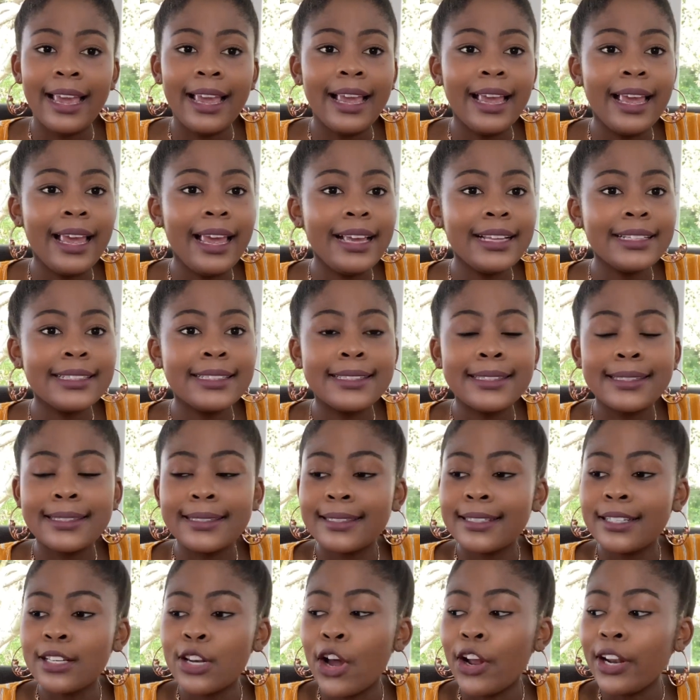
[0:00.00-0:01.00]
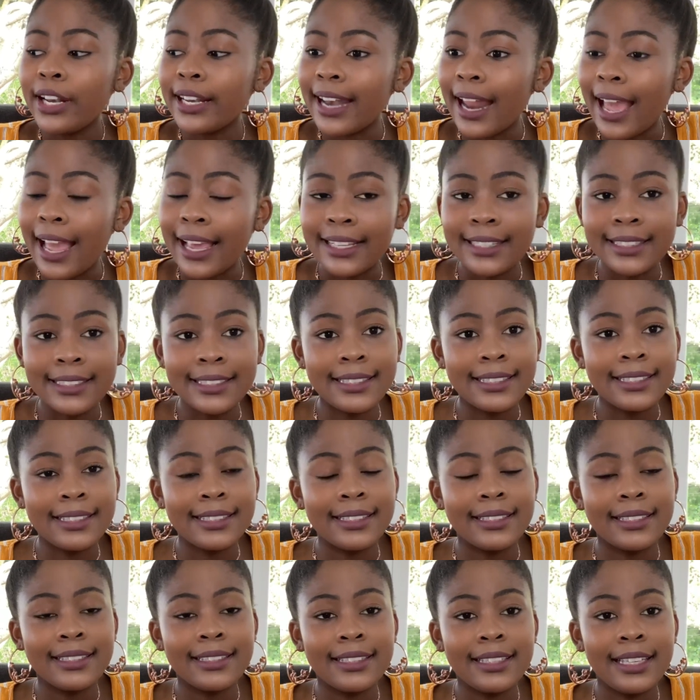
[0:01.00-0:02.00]
It's not nice.
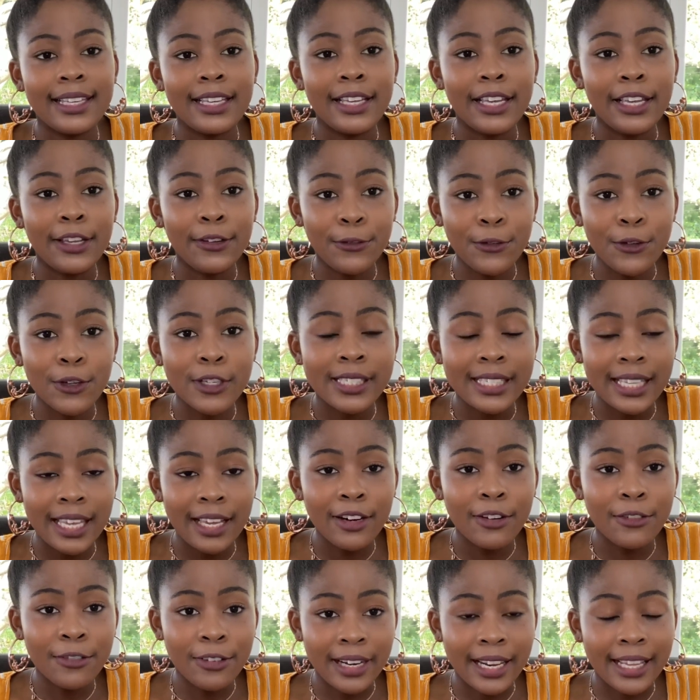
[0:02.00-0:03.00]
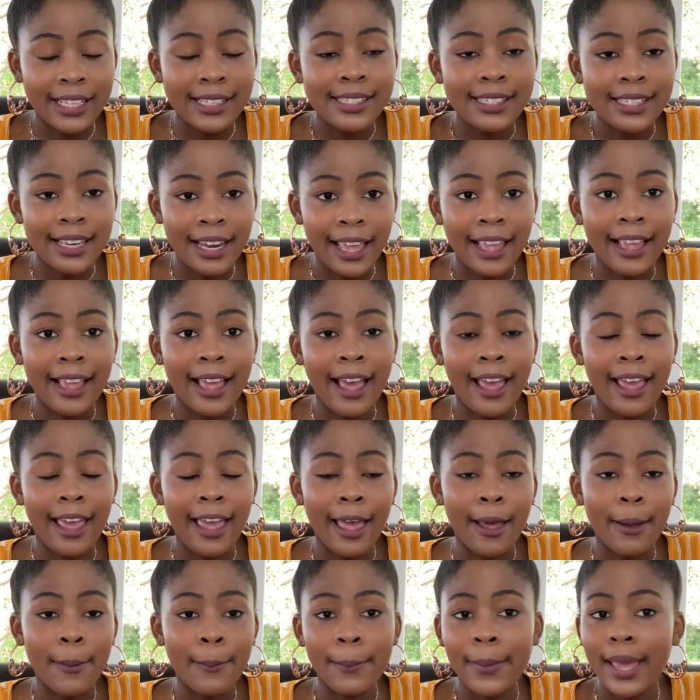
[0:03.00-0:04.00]
If you're scared of rats like I
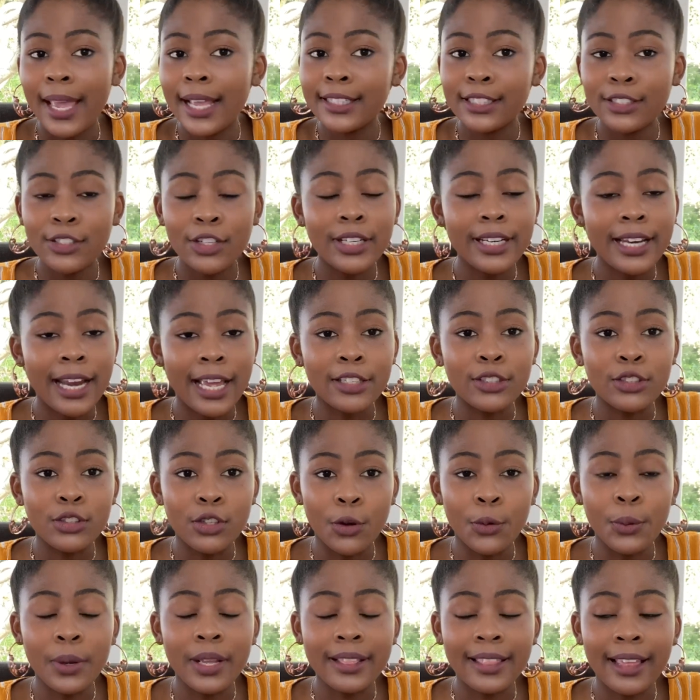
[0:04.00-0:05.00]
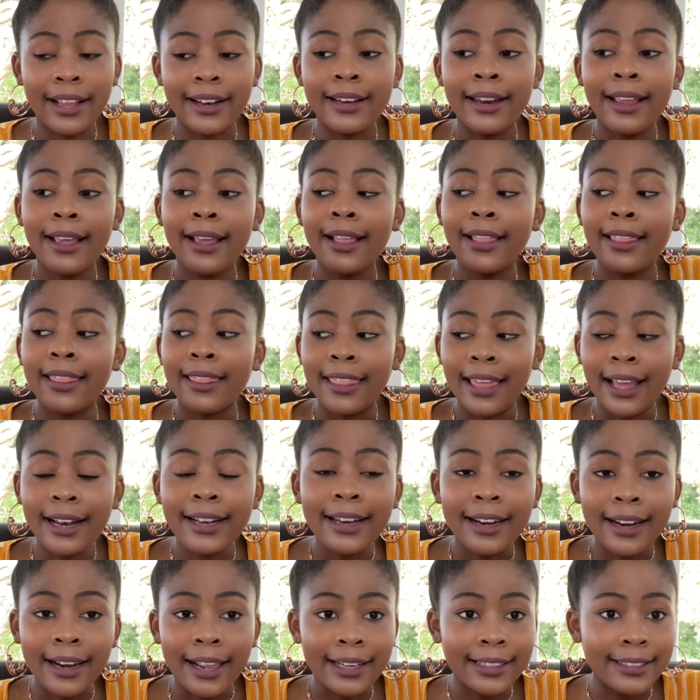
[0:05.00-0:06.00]
am, it's not nice knowing that
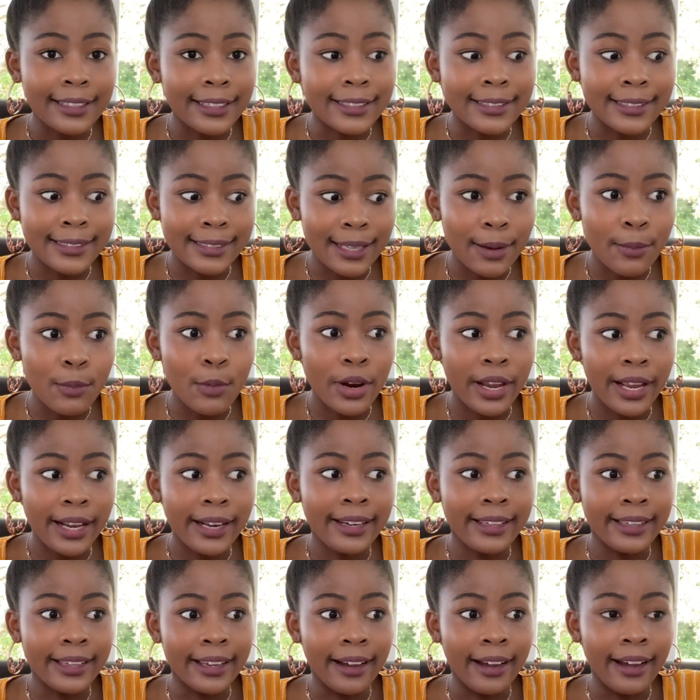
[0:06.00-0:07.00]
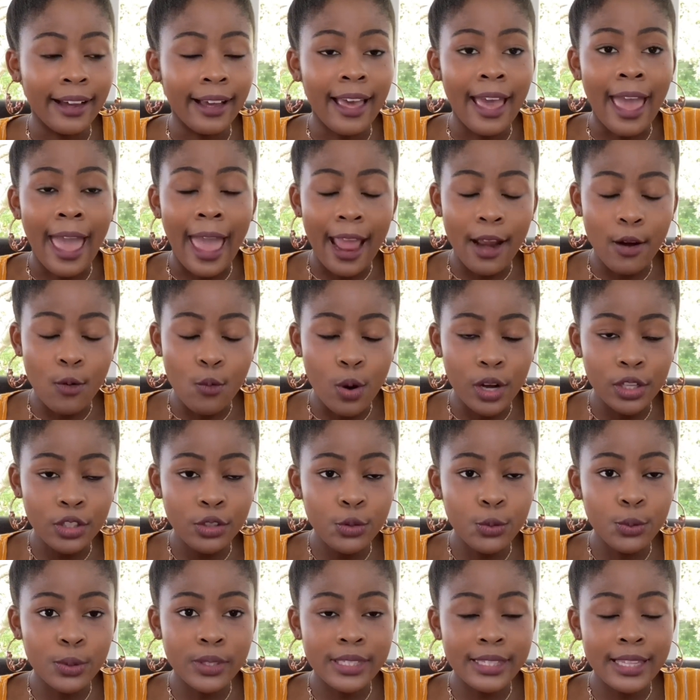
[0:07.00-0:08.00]
rat is somewhere in here, and once
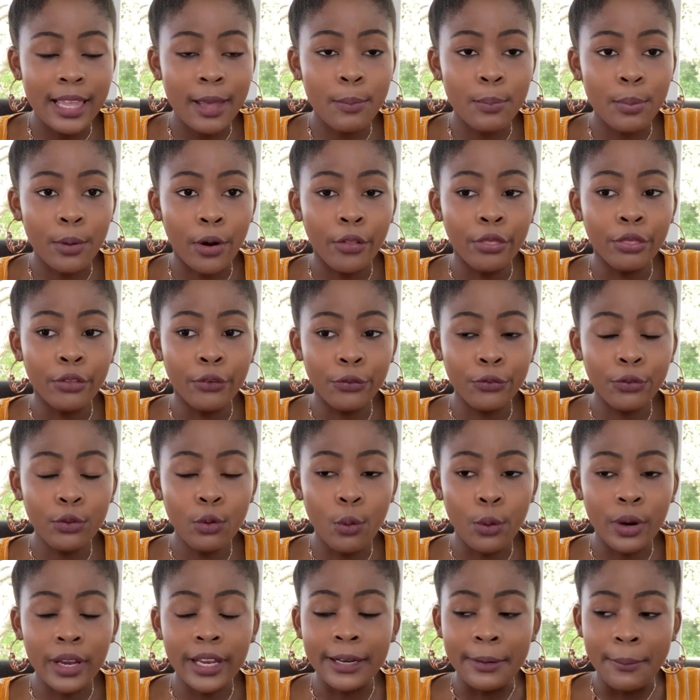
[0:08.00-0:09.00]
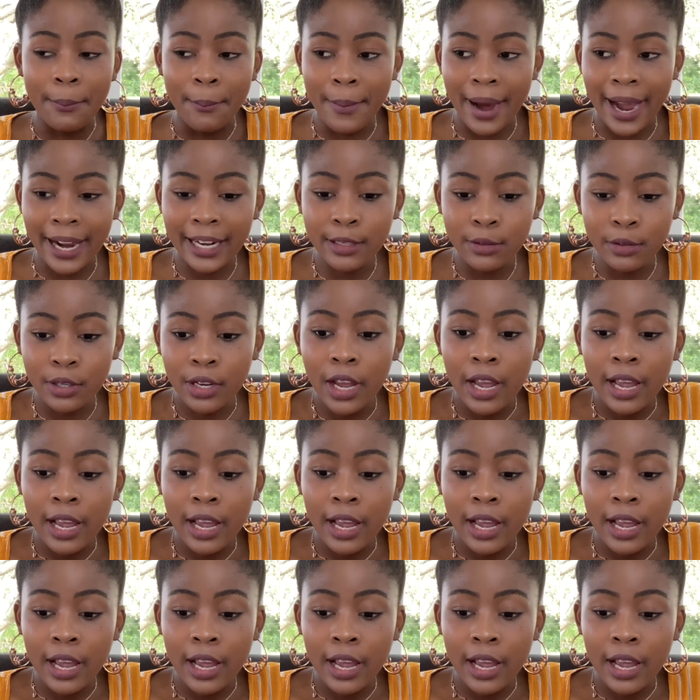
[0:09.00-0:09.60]
you step on the floor, it might